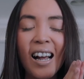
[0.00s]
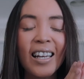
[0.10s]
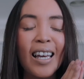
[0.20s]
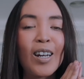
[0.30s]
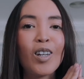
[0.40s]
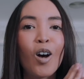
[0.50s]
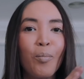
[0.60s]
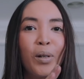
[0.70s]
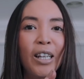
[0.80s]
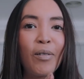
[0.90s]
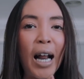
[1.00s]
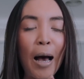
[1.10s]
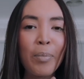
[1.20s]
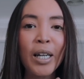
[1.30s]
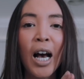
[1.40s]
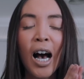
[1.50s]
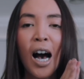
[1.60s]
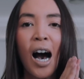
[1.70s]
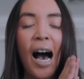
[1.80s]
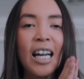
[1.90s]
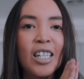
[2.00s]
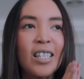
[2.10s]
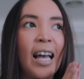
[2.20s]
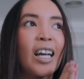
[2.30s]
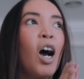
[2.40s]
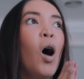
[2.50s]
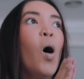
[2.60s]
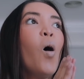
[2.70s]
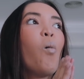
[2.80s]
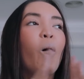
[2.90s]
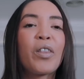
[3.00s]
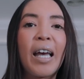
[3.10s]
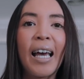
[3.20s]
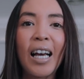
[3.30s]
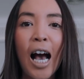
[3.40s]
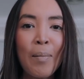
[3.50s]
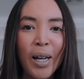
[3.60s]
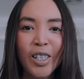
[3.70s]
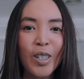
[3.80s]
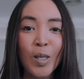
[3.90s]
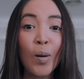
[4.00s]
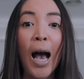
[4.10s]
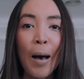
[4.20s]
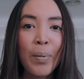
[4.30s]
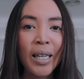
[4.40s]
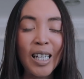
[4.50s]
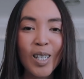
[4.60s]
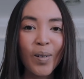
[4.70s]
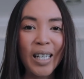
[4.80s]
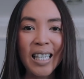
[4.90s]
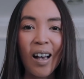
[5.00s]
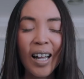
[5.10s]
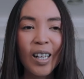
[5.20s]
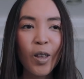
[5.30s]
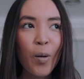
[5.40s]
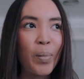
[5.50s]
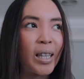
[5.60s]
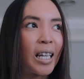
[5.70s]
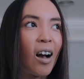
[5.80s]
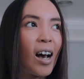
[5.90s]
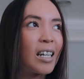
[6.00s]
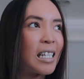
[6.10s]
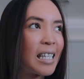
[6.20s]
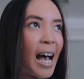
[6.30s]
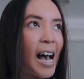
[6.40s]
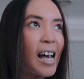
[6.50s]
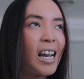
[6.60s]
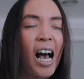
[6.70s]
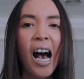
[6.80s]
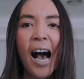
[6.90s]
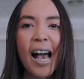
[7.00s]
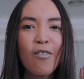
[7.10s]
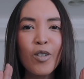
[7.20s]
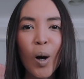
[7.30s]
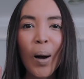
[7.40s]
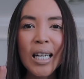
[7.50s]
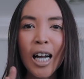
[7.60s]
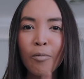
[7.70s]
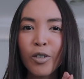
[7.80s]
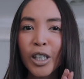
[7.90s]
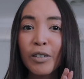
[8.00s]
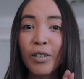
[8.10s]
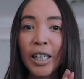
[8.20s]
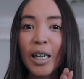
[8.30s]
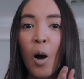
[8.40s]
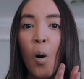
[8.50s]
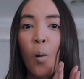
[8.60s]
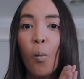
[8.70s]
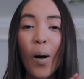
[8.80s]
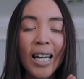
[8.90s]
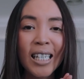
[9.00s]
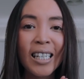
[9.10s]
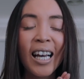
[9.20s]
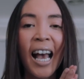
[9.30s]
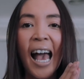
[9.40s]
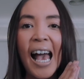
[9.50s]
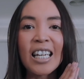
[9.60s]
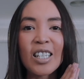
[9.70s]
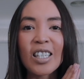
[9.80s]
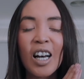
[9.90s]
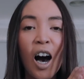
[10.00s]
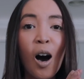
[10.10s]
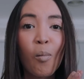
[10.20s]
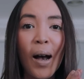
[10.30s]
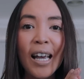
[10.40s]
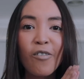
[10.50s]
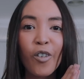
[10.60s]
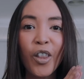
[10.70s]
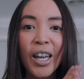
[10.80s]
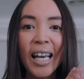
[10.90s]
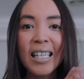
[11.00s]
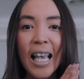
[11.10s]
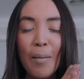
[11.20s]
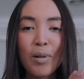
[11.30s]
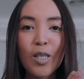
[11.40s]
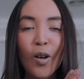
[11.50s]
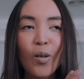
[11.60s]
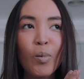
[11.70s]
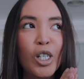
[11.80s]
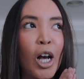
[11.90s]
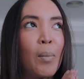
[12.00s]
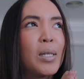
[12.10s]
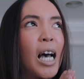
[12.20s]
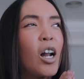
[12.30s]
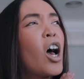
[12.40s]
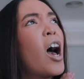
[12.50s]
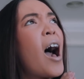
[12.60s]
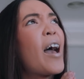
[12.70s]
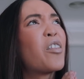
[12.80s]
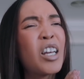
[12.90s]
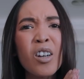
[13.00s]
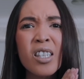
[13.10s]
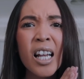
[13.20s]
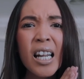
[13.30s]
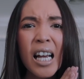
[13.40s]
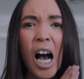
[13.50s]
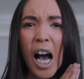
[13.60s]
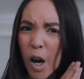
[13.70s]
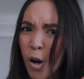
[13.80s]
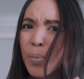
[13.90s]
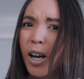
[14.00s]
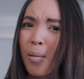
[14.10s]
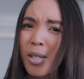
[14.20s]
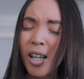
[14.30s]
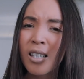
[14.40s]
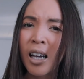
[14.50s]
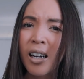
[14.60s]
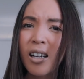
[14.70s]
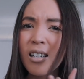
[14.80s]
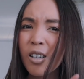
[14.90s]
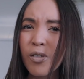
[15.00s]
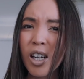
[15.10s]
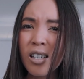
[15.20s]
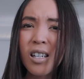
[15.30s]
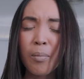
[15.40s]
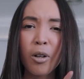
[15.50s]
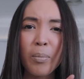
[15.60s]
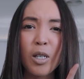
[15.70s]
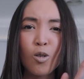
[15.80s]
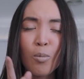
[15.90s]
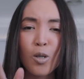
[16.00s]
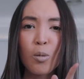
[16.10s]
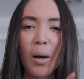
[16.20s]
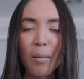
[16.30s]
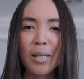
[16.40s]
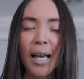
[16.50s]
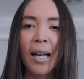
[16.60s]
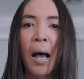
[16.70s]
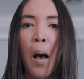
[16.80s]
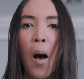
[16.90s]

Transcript: I cannot believe what happened. I just like, what the heck. I'm actually so happy and so excited though, but they're kind of sad. I have no idea. I'm really, really waiting and just can't wait for the next episode, which comes out I think on Sunday. I hope it comes out on Sunday because if it doesn't, I'm going to be super, super upset.